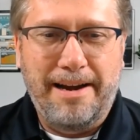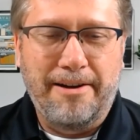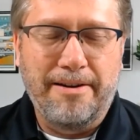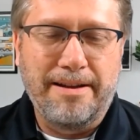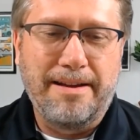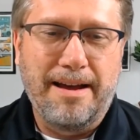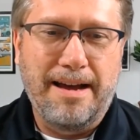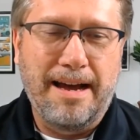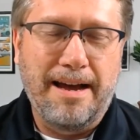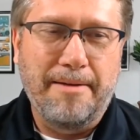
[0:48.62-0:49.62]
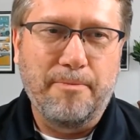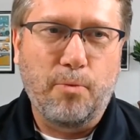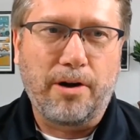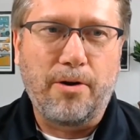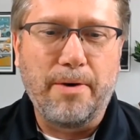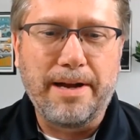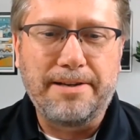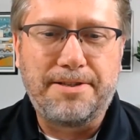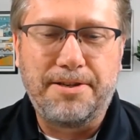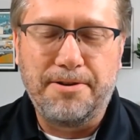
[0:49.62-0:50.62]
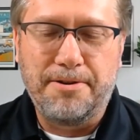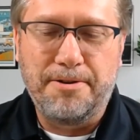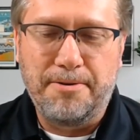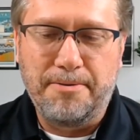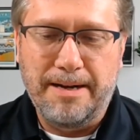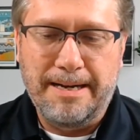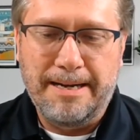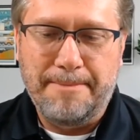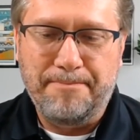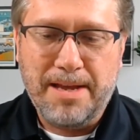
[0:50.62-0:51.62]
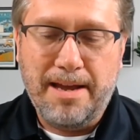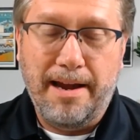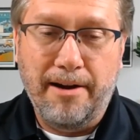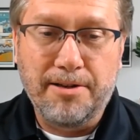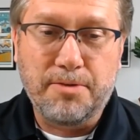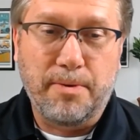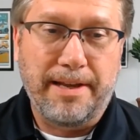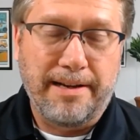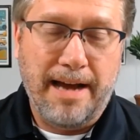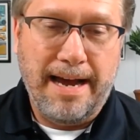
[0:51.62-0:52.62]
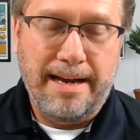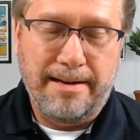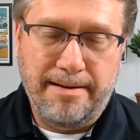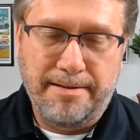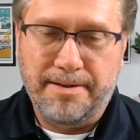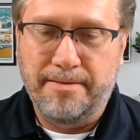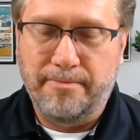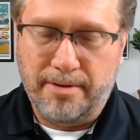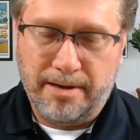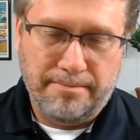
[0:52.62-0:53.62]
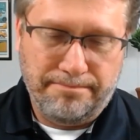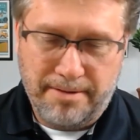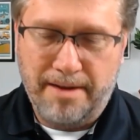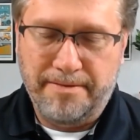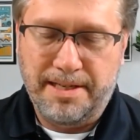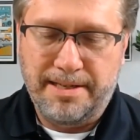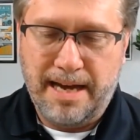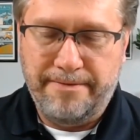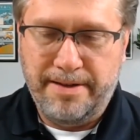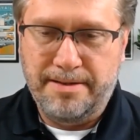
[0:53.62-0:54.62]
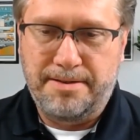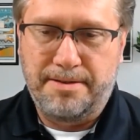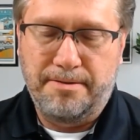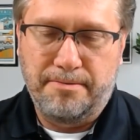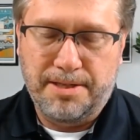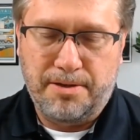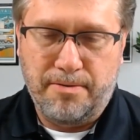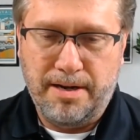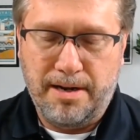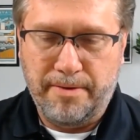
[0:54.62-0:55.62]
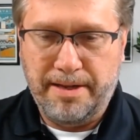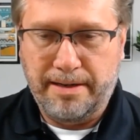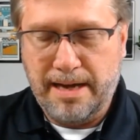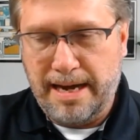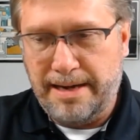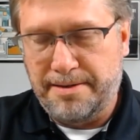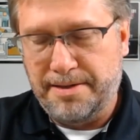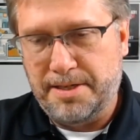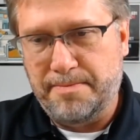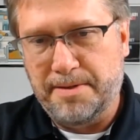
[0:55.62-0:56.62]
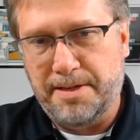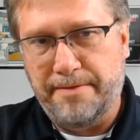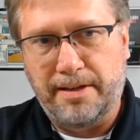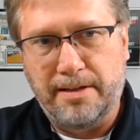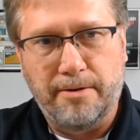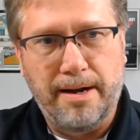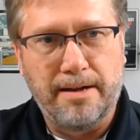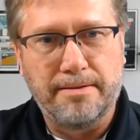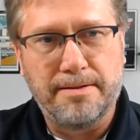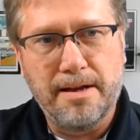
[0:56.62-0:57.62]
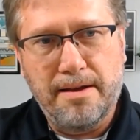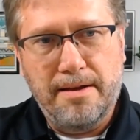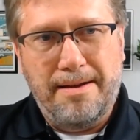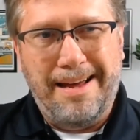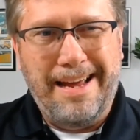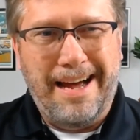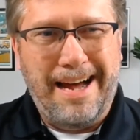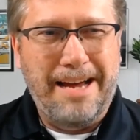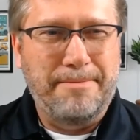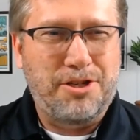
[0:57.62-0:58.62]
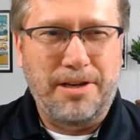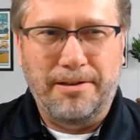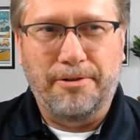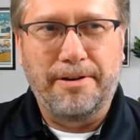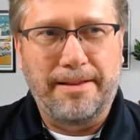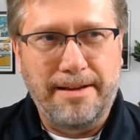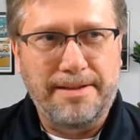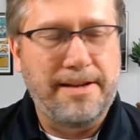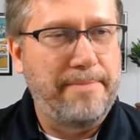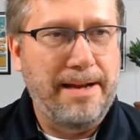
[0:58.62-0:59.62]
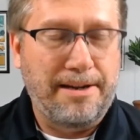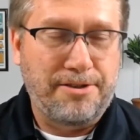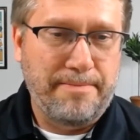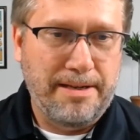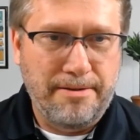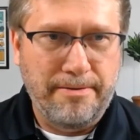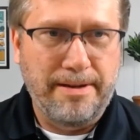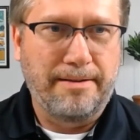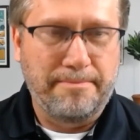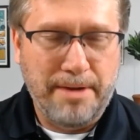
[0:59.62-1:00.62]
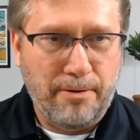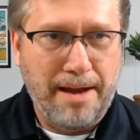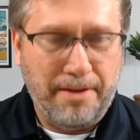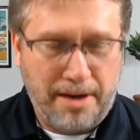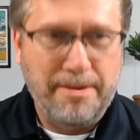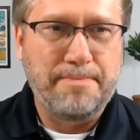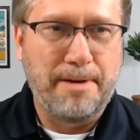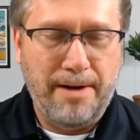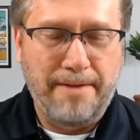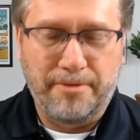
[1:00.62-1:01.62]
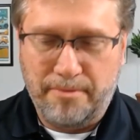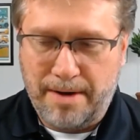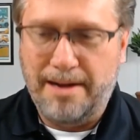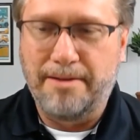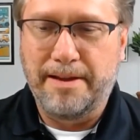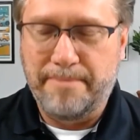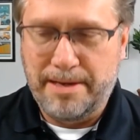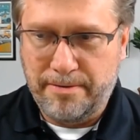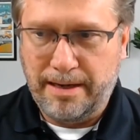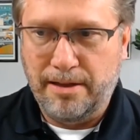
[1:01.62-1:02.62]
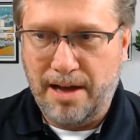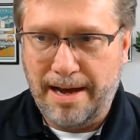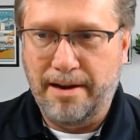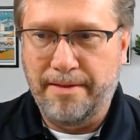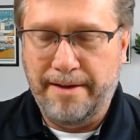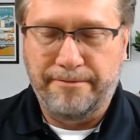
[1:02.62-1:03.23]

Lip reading: Aaron. We're going to Aaron's with Egnyte. We're going to obviously dive into what's going on with Egnyte, specifically around AI and machine learning things. They've been around. The company's been around for a while, and they've been doing a lot on that